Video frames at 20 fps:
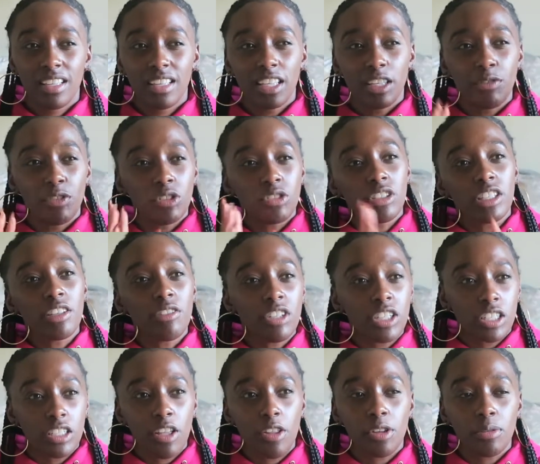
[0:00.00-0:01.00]
if you live in
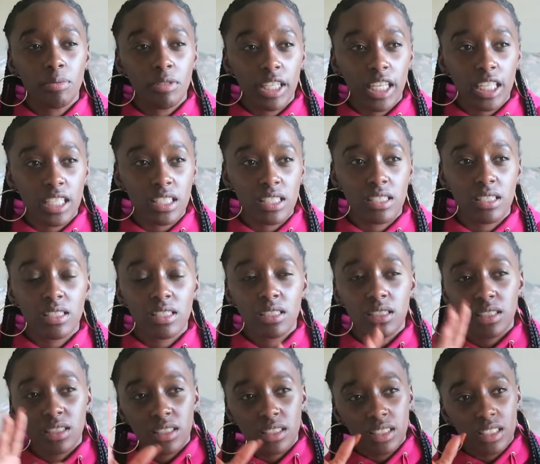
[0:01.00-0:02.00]
another place
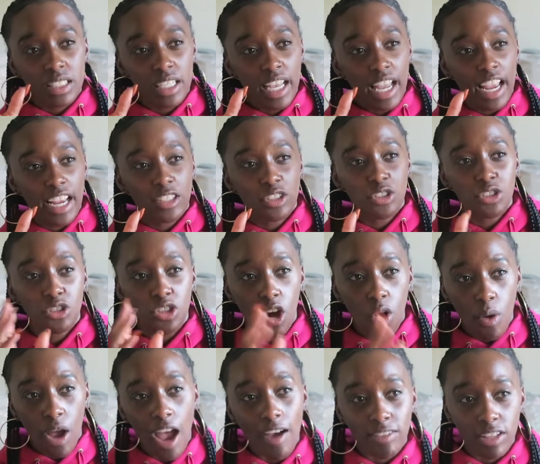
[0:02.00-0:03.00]
and you
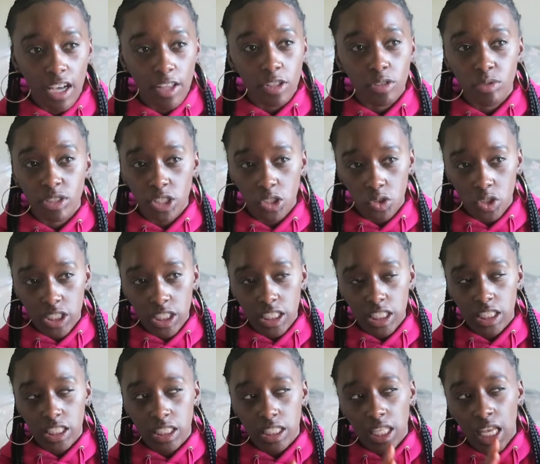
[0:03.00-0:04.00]
don't have a lot of
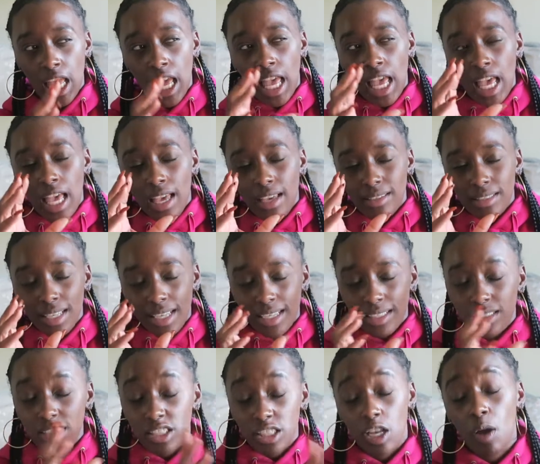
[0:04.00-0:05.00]
resources
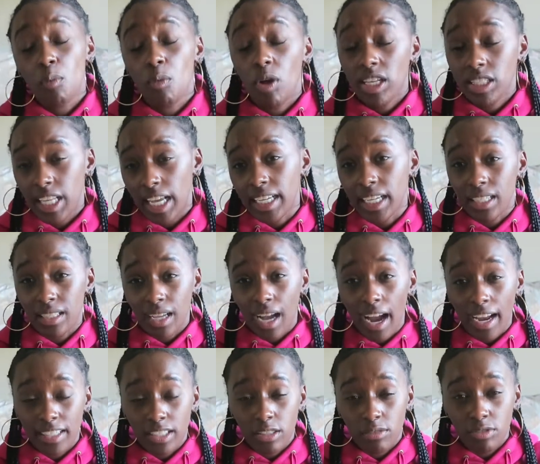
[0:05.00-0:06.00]
in some ways i can
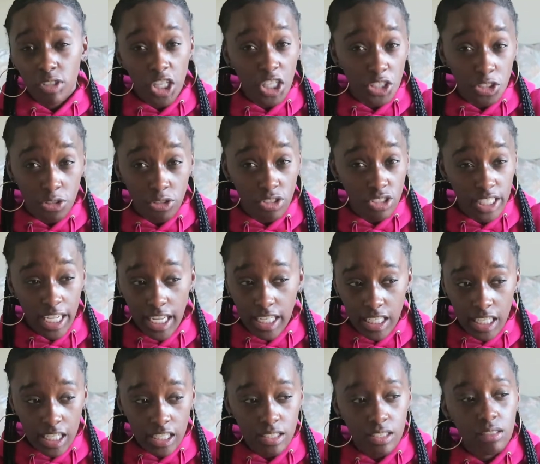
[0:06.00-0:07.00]
kind of understand
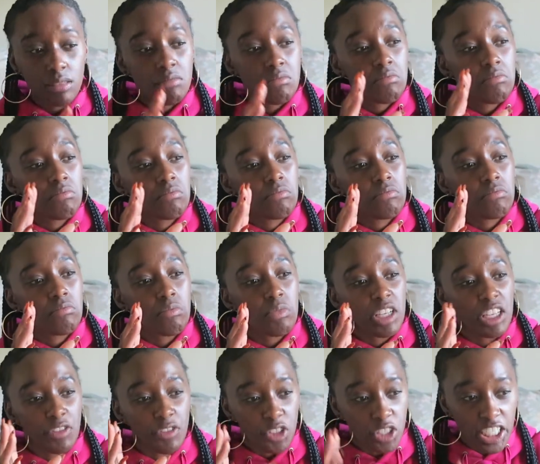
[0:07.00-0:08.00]
it
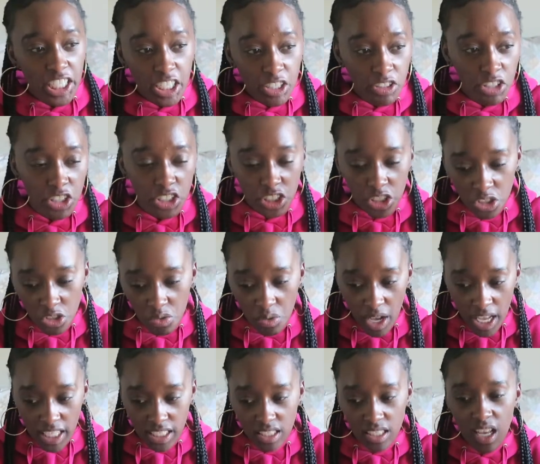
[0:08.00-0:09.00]
if you're here in the
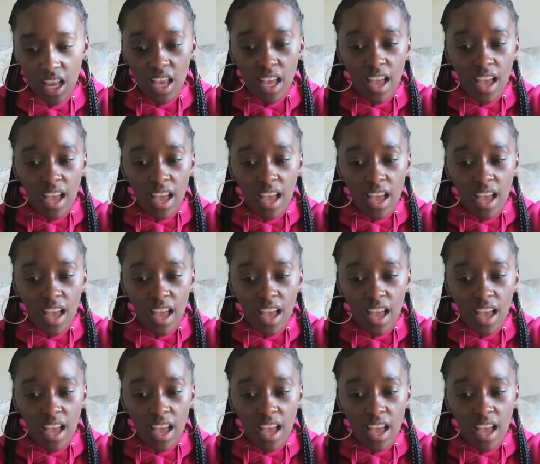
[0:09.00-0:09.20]
us